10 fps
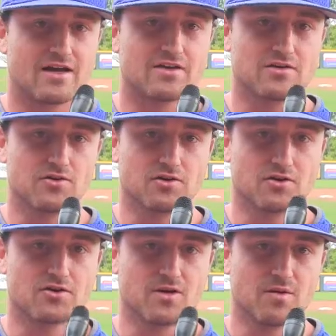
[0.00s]
I had a little
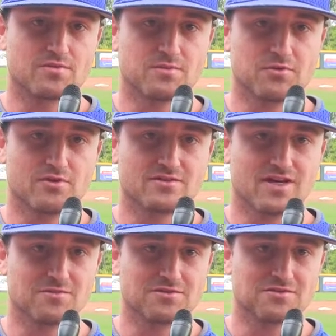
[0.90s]
girl come up to me one
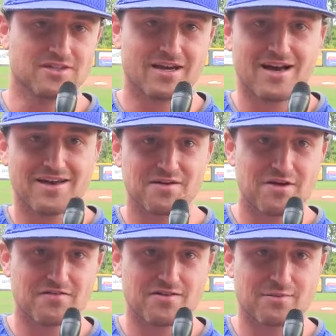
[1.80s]
time, and she's like, "Hi, you're
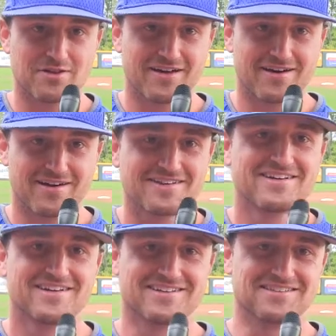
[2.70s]
my favorite player."
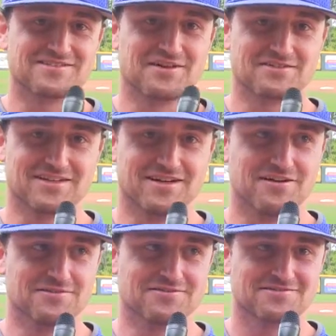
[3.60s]
And so I was like,
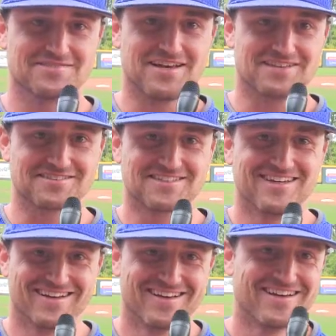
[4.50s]
"Oh, thanks."
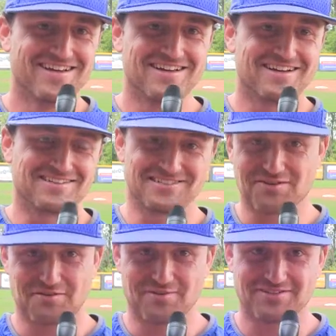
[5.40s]
I was
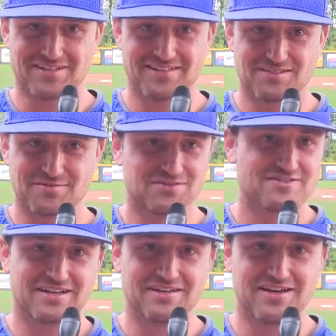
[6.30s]
like, "You want me to sign something?"
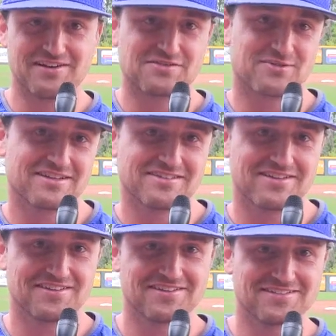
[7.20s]
She's like, "No, I just want to
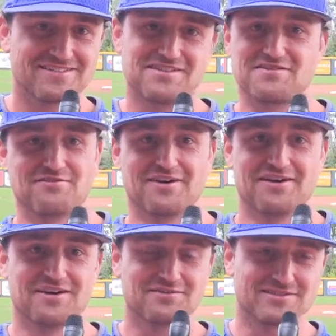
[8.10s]
tell you." And then she ran
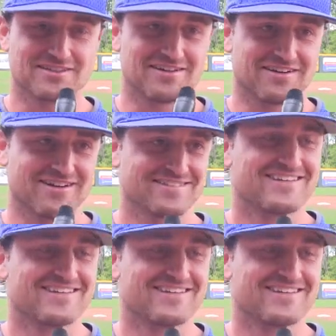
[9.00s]
off. I was like, "Okay."